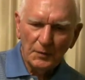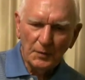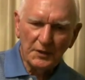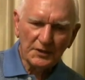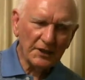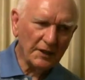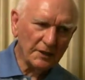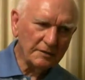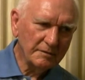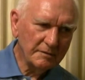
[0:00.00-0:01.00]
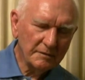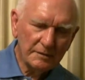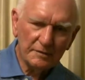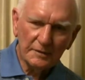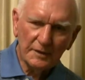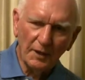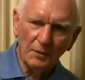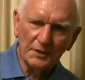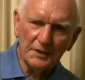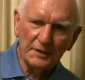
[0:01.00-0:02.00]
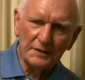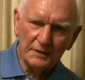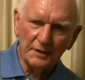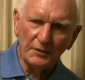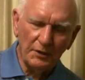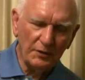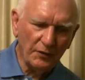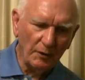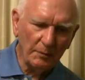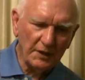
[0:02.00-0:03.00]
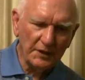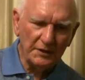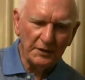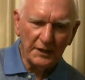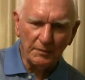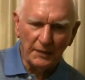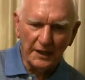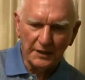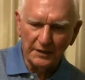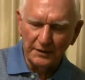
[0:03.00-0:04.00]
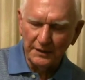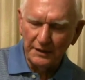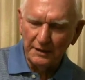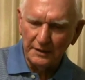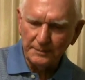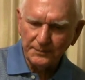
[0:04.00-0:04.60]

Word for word: with a set of clothes and, or uniform until you get back to your unit.